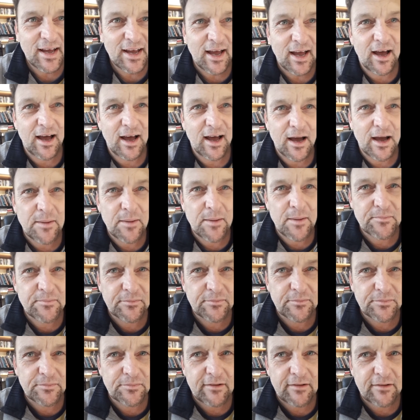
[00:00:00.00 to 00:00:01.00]

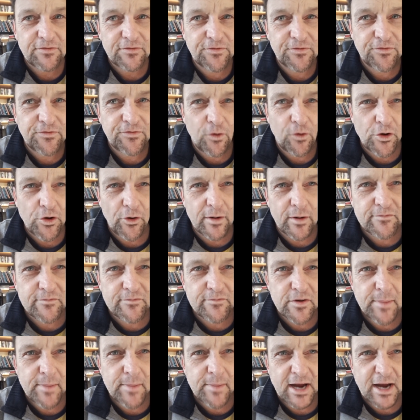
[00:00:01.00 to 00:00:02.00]
And for your
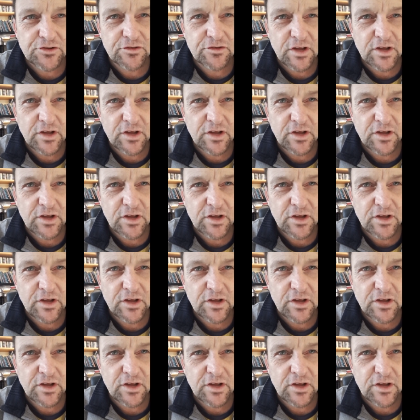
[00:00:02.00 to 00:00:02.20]
information,